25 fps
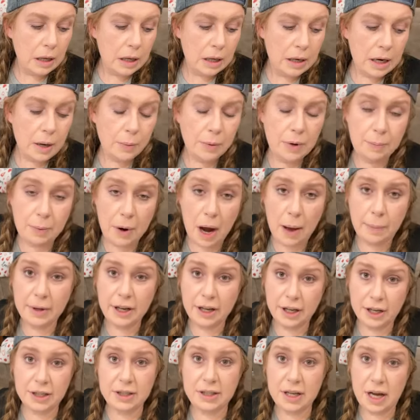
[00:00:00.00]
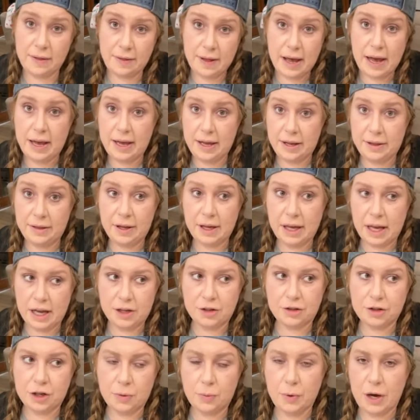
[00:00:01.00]
Now we probably could have done that in the
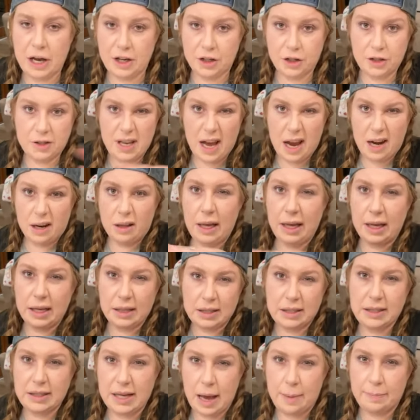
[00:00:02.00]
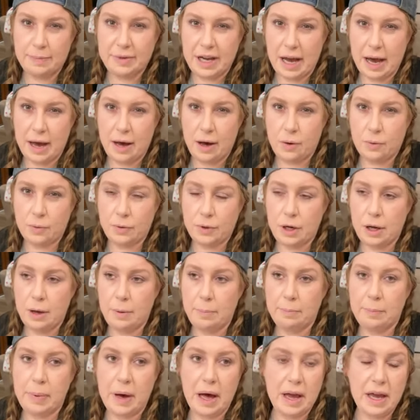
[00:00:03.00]
entryway and just had a step down,
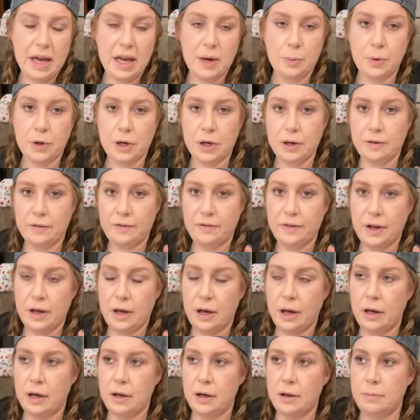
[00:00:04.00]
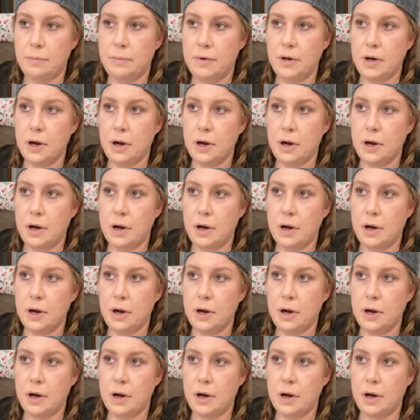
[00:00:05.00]
but it would have I'll